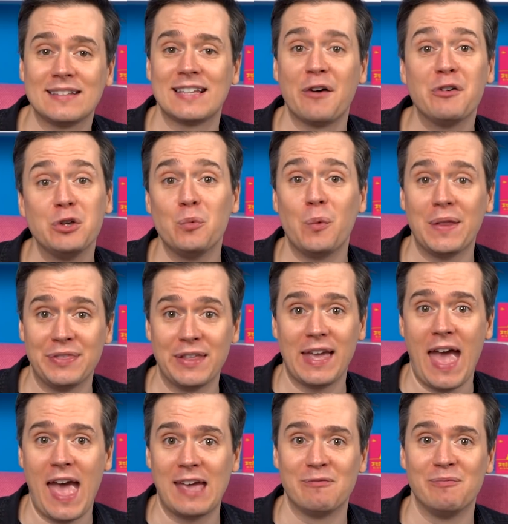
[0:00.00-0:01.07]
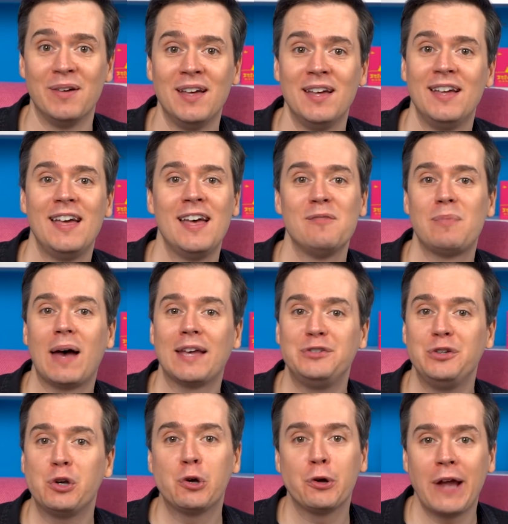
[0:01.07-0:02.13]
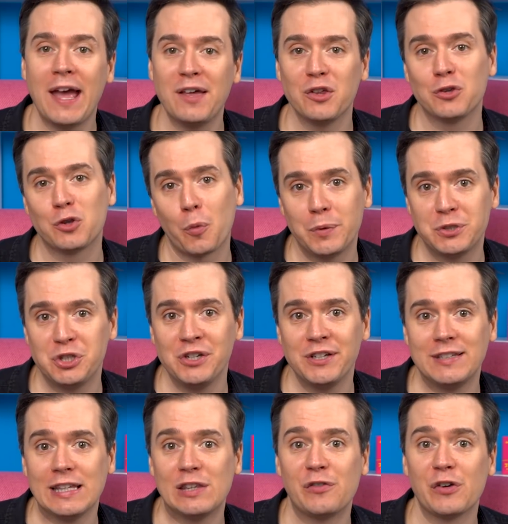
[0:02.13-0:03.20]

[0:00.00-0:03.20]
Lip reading: how you win the game. But as you create those opportunities for